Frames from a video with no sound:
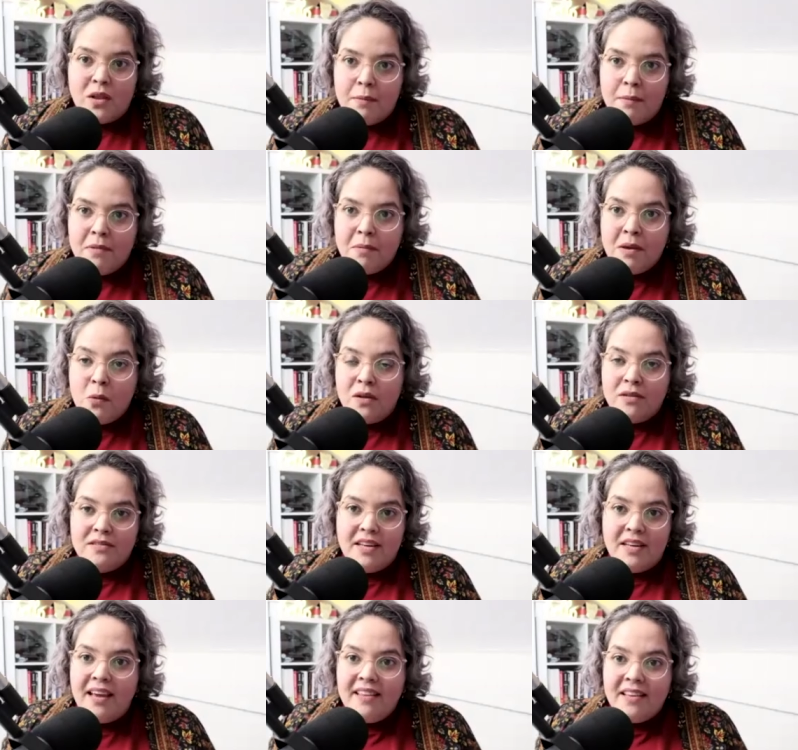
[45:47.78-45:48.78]
And maybe one
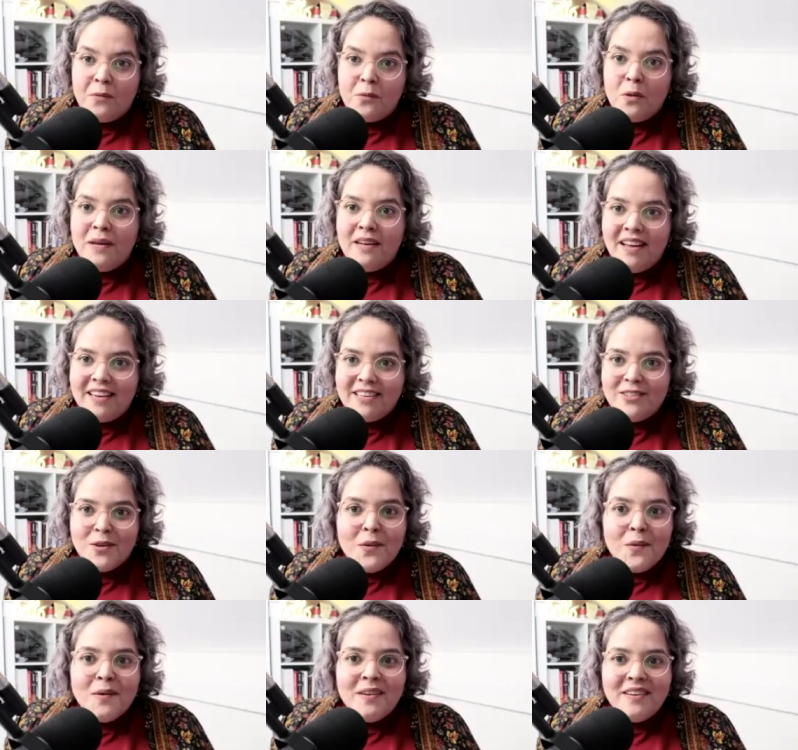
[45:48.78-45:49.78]
day they will mm-hmm. be like, you know,